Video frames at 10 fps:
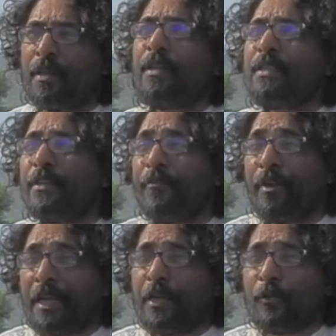there is a
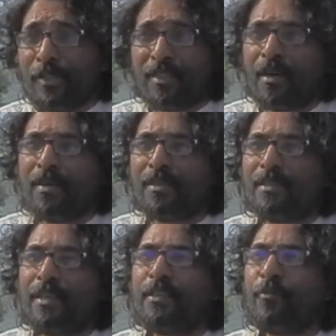very good
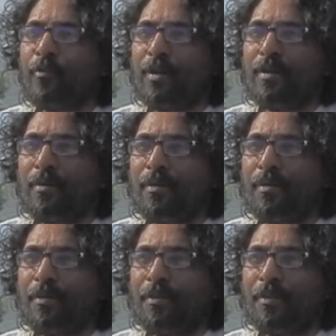chance that you will
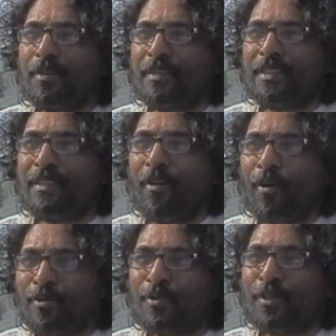
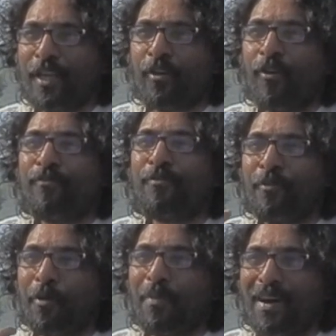also take off
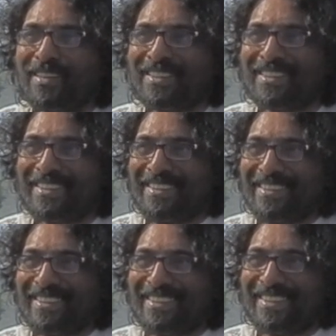your mask.
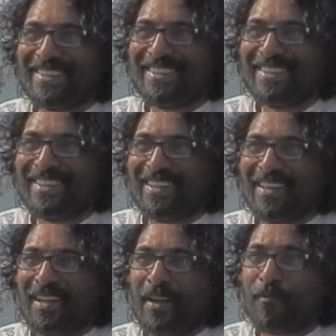
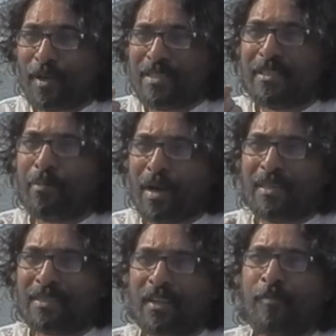And once the
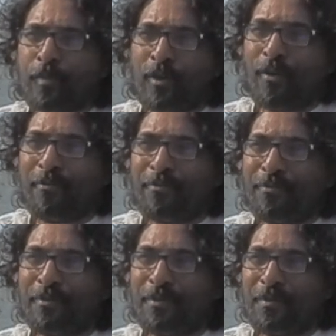mask comes off,
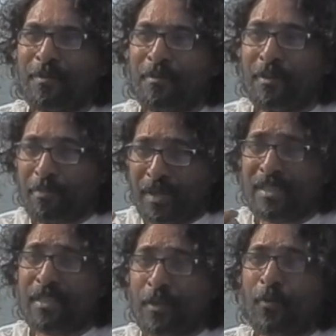the
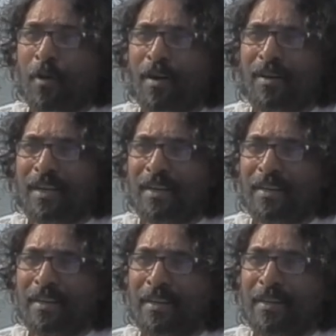person you are,
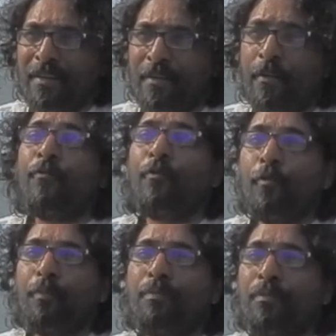if
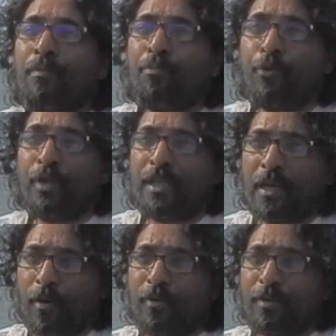you put it
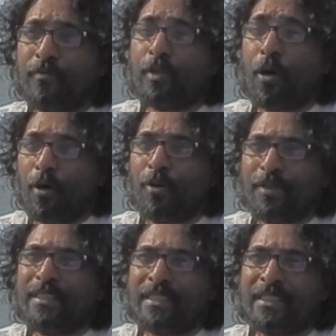out with all
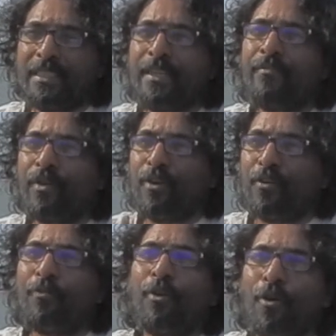honesty in front
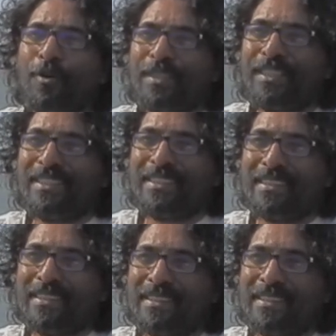of your audience,